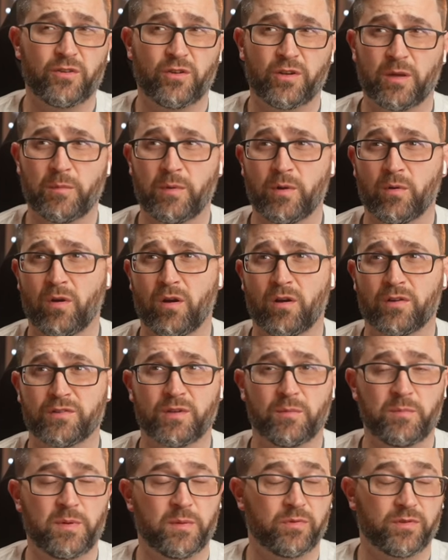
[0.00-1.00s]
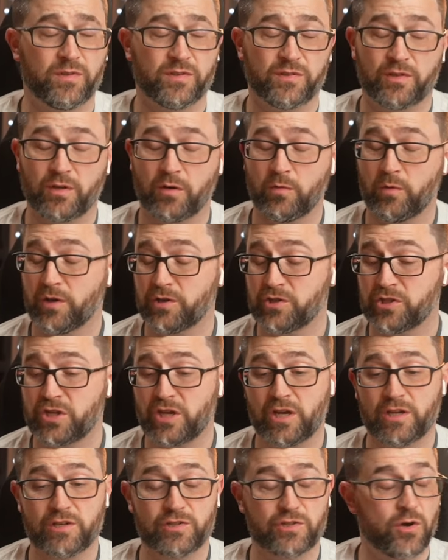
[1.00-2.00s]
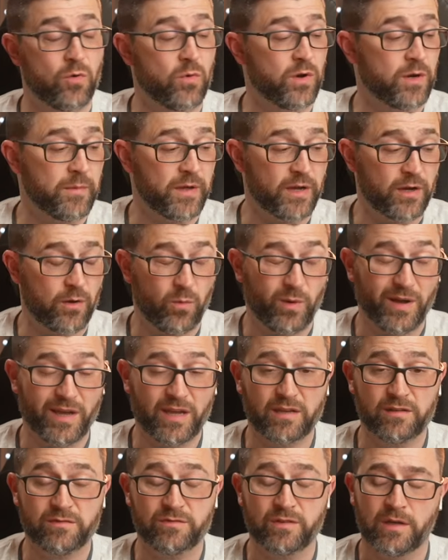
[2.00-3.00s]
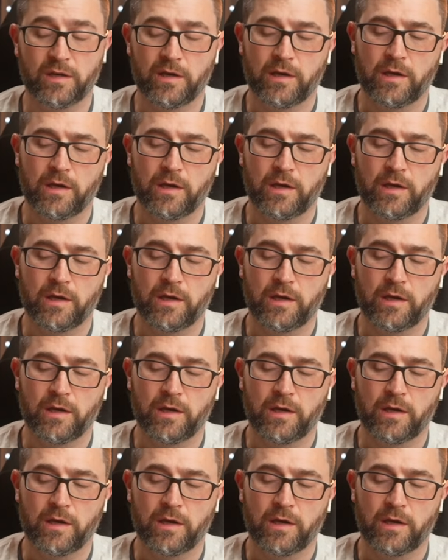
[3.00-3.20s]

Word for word: don't get me wrong, some people just don't want change, don't want to make a wave.